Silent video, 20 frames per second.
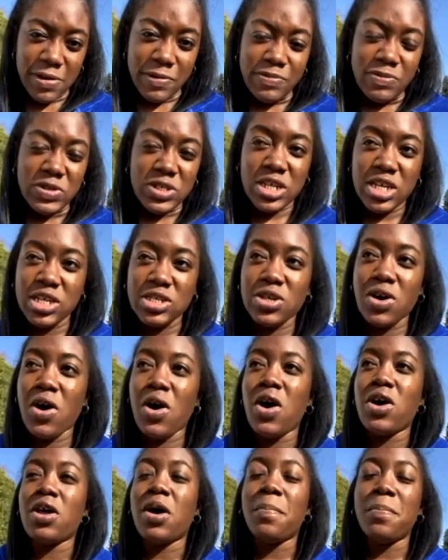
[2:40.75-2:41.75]
She has
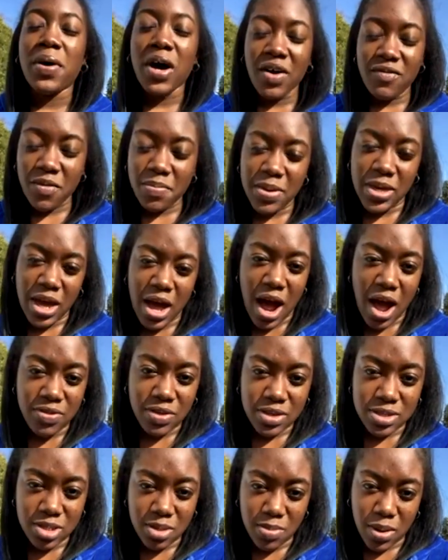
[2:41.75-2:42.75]
gone above and beyond
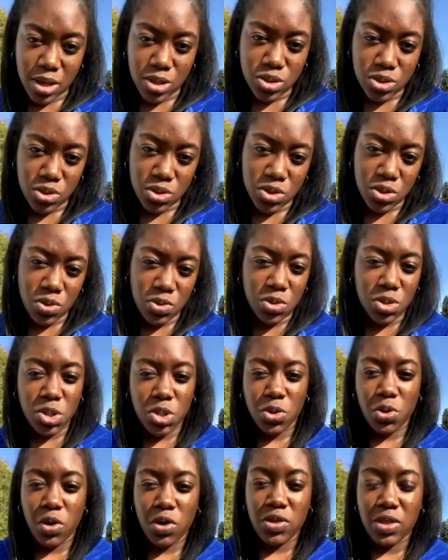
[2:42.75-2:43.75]
this semester to
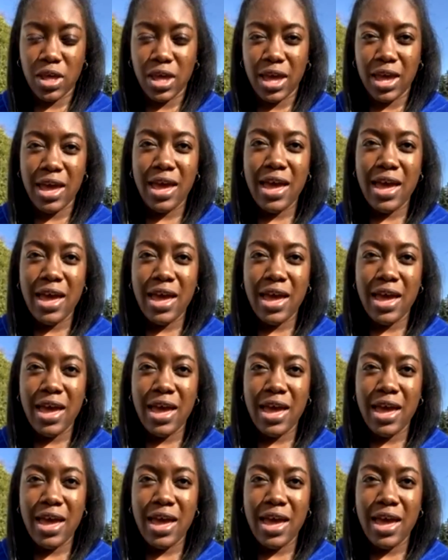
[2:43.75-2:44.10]
ensure that